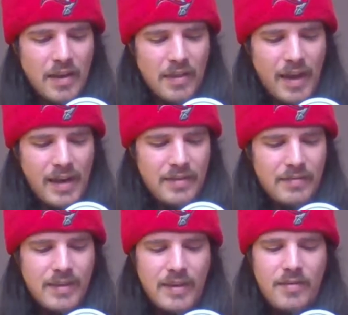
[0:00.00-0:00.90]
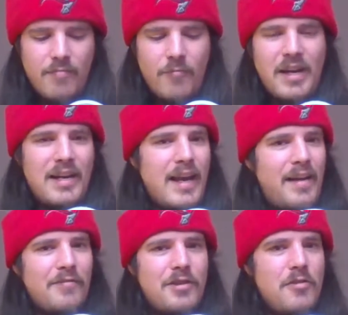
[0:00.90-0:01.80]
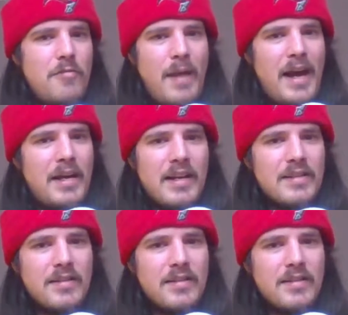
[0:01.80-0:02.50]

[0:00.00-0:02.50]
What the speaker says: They didn't really have too many.